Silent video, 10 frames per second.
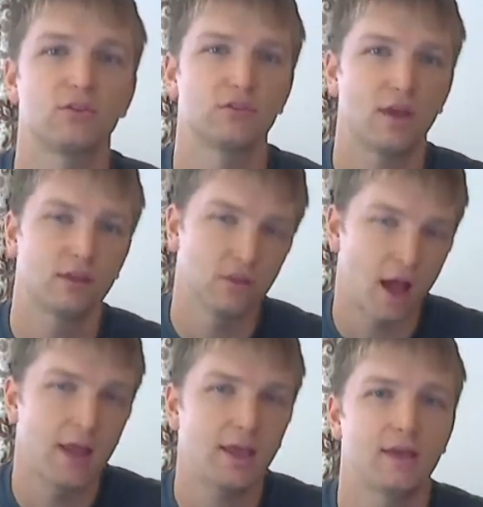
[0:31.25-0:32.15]
says
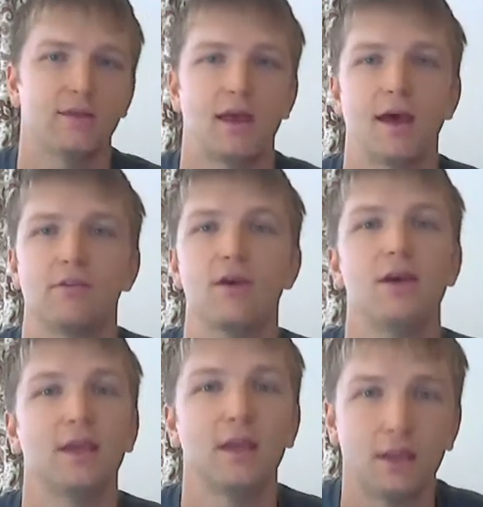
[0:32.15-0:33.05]
I can't have
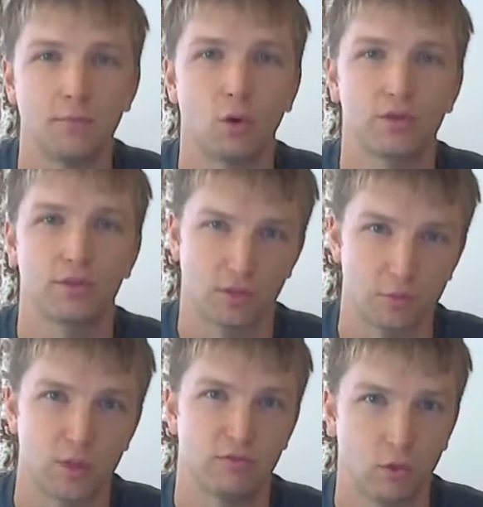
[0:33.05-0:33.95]
any more than
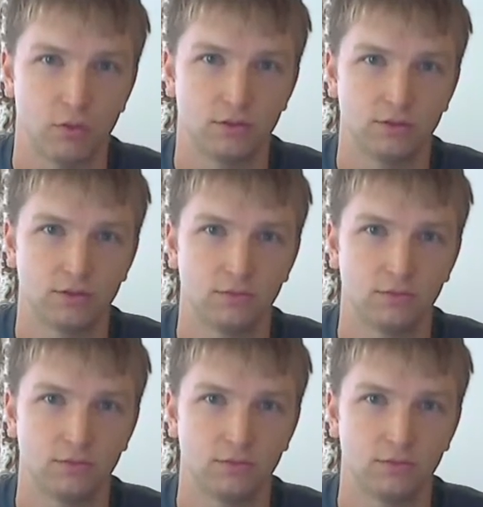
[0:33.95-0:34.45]
3 volts.